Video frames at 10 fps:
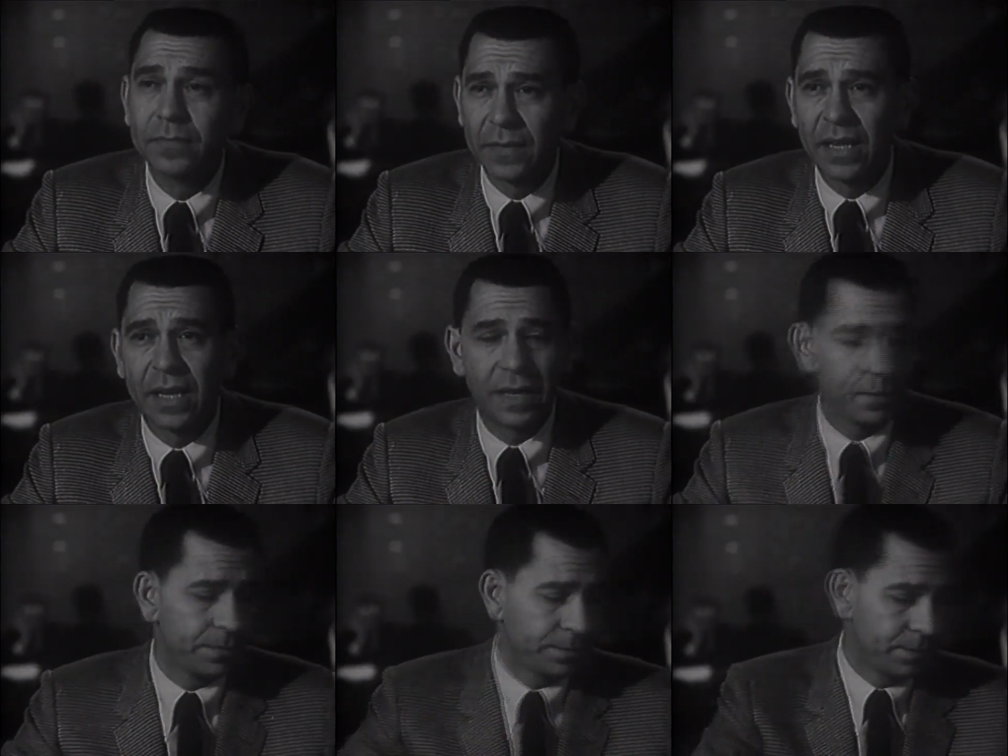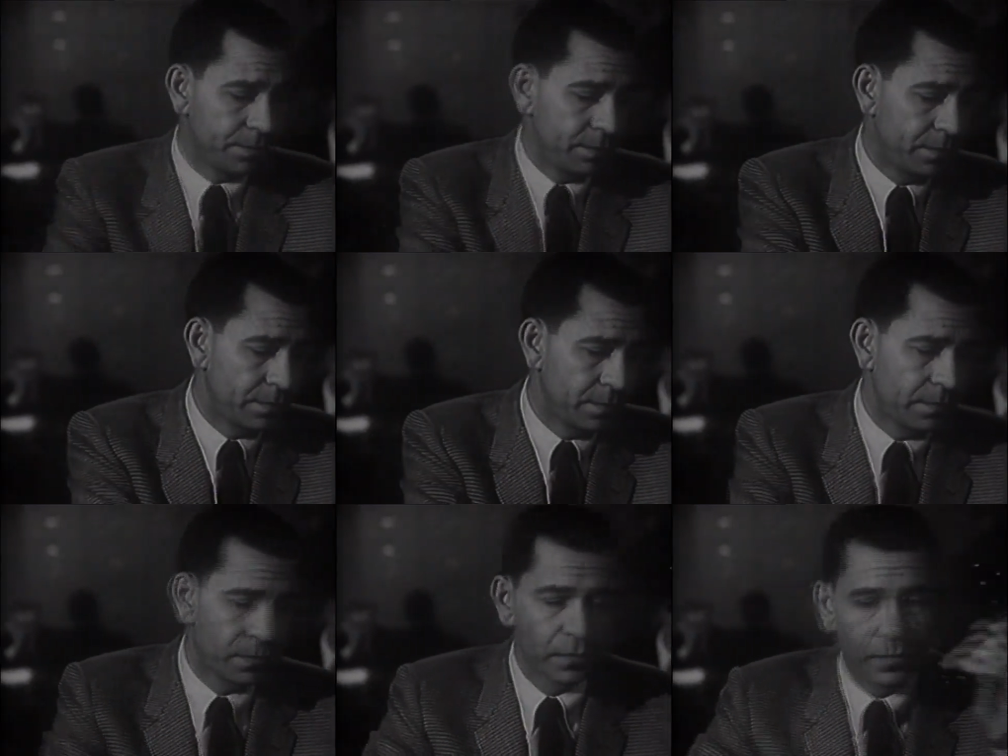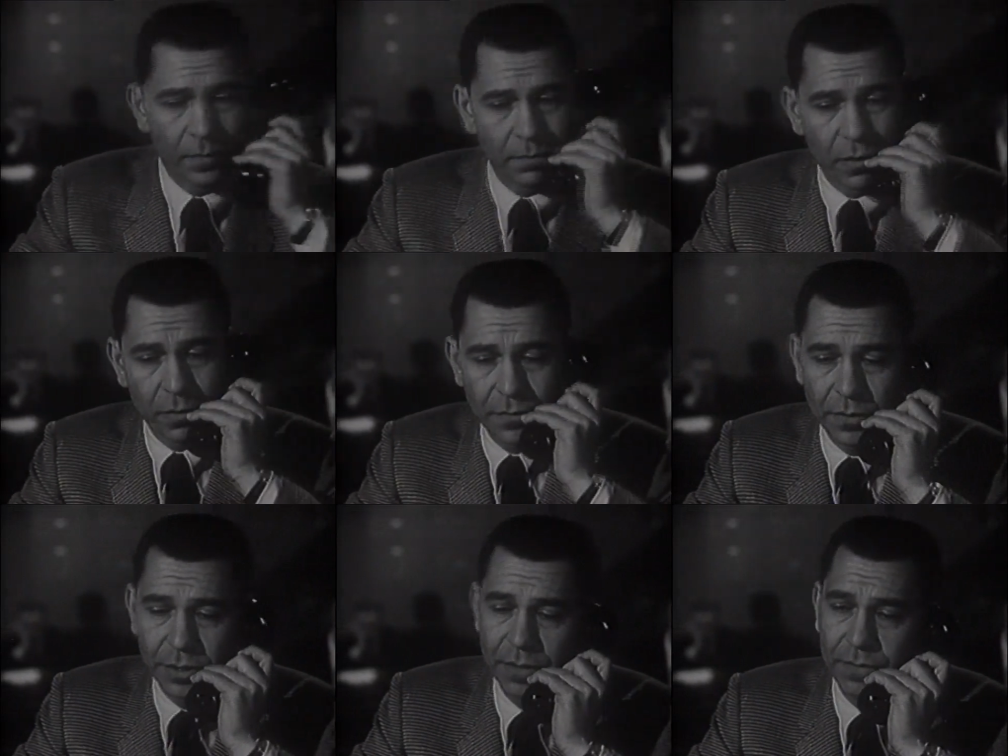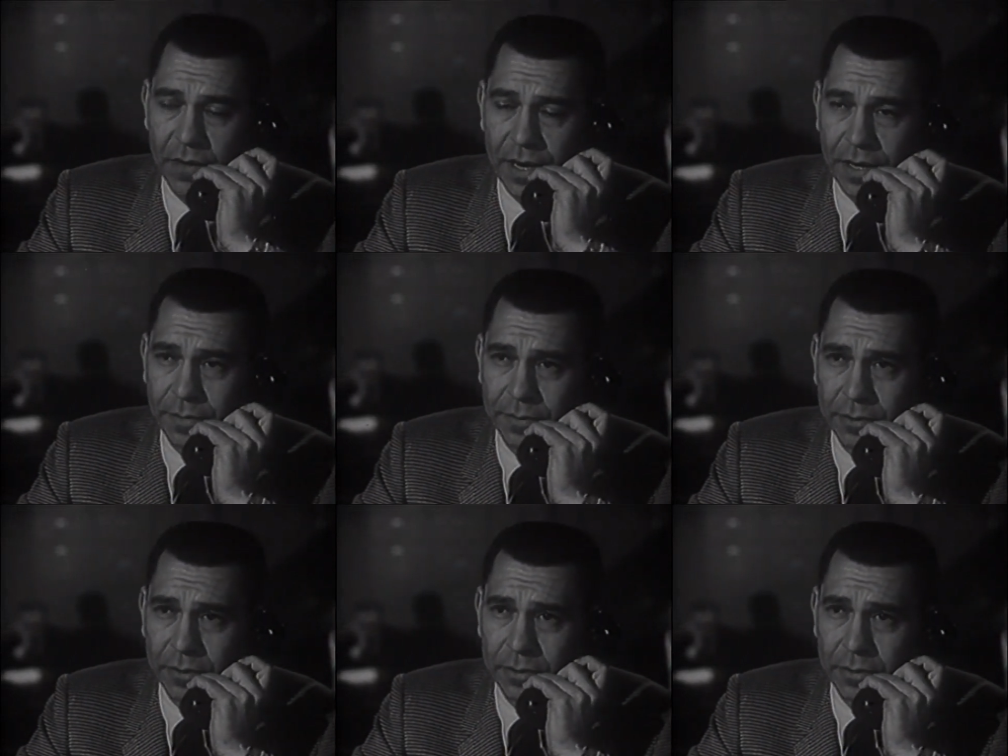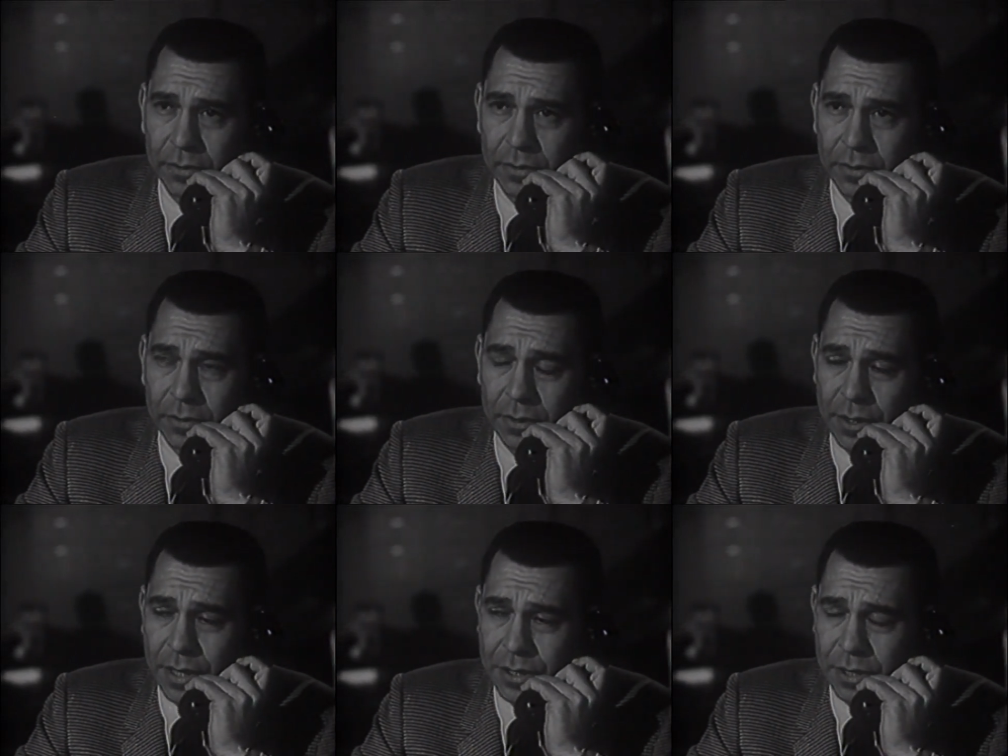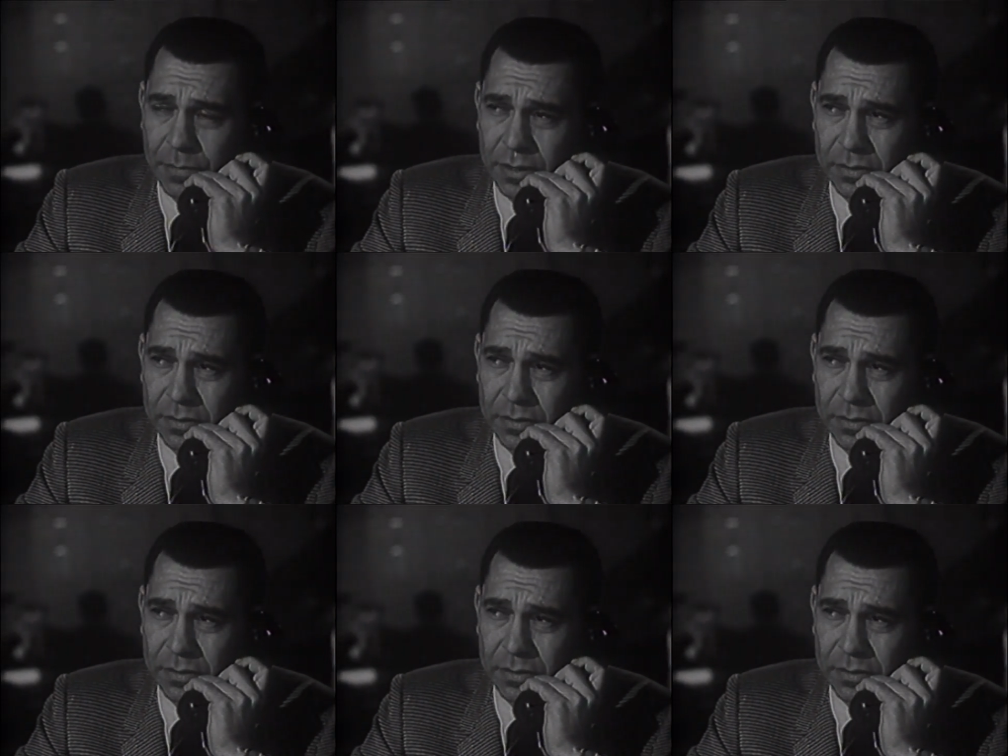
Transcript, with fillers: I got it. Bunco Fugitive Friday. Yeah, Jim.